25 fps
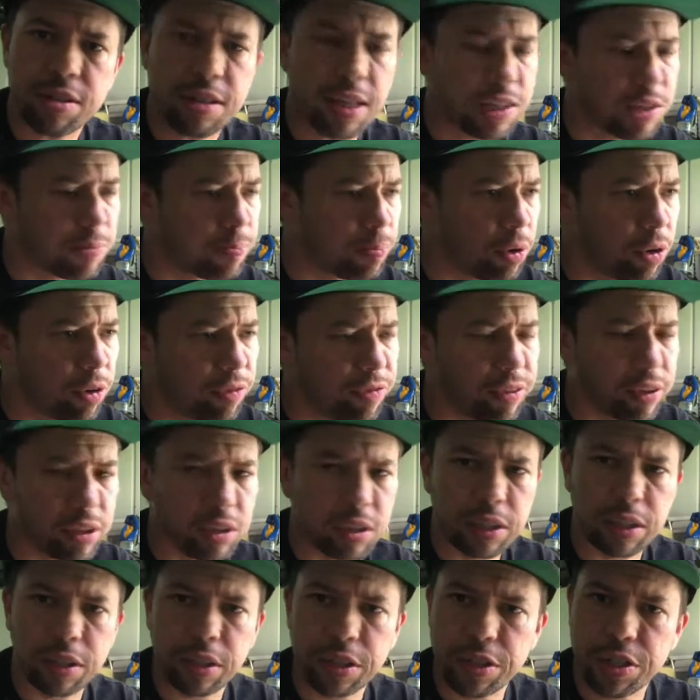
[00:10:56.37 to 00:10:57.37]
That's
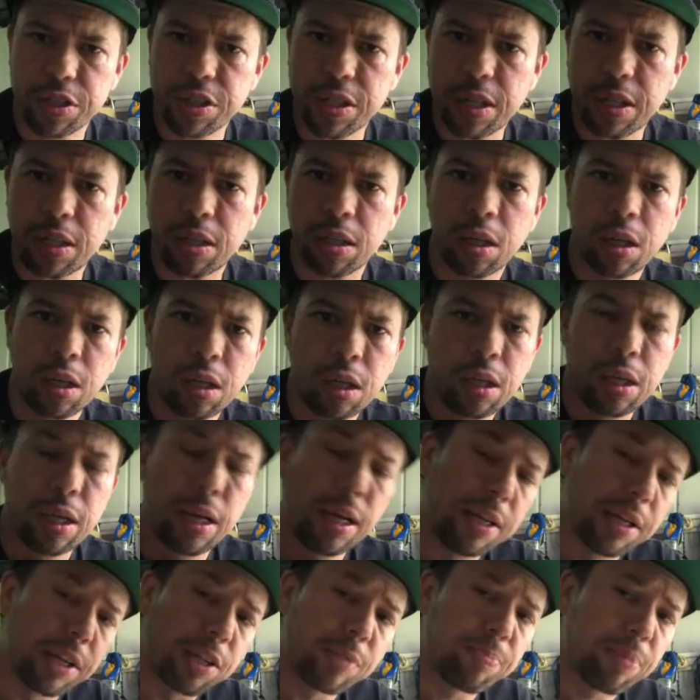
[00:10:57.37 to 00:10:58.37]
perfectly legit,
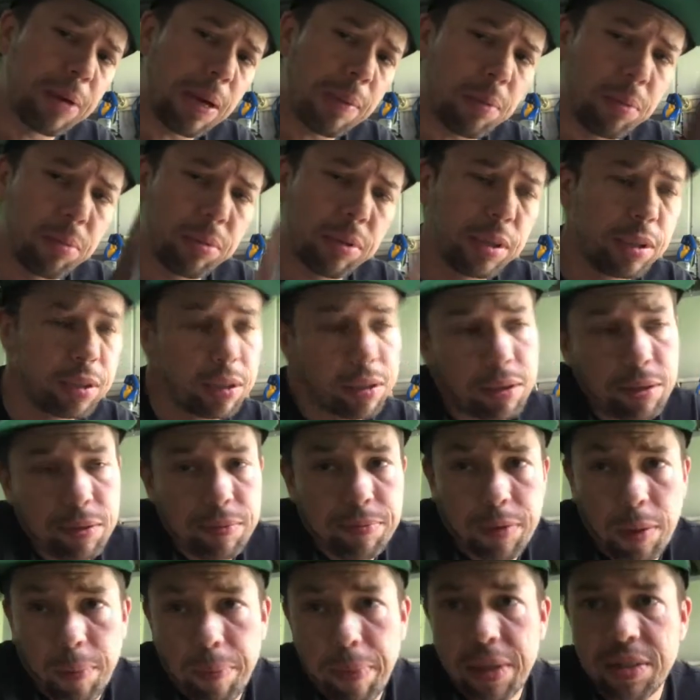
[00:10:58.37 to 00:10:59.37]
and it's probably
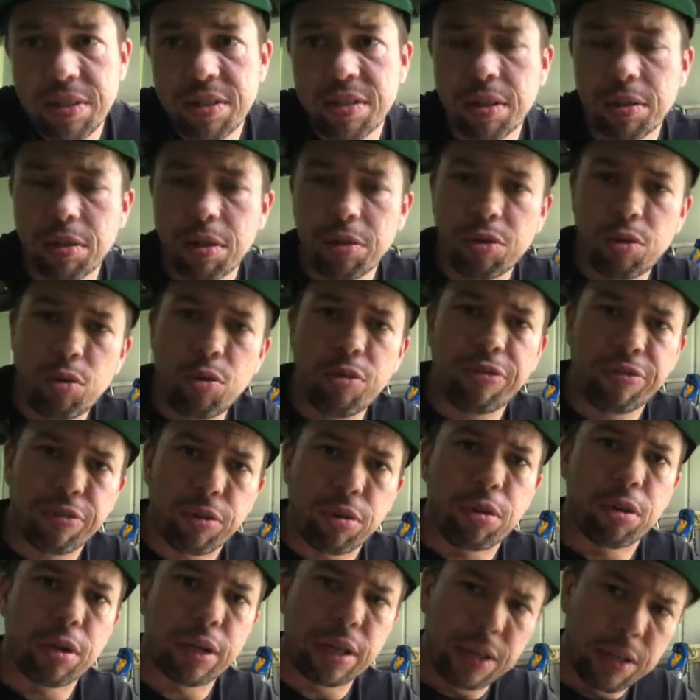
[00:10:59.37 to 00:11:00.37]
the best thing to do
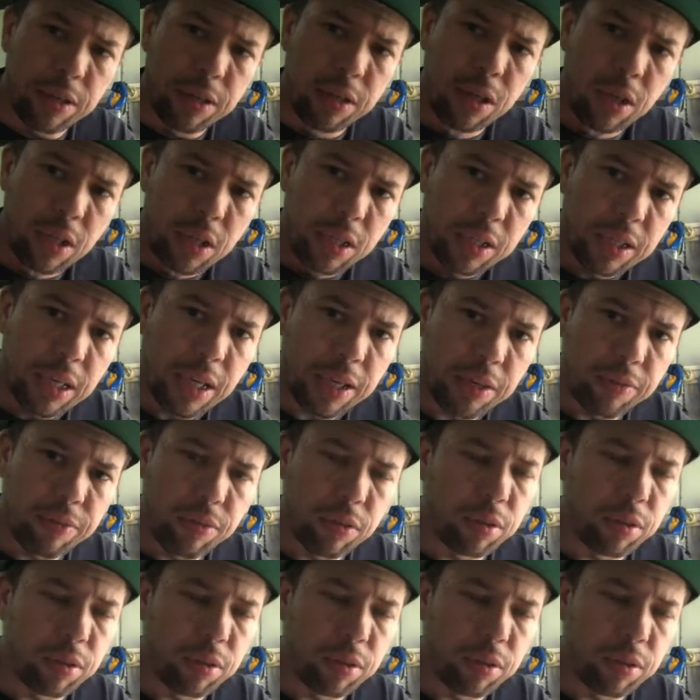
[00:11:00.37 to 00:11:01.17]
for a kind of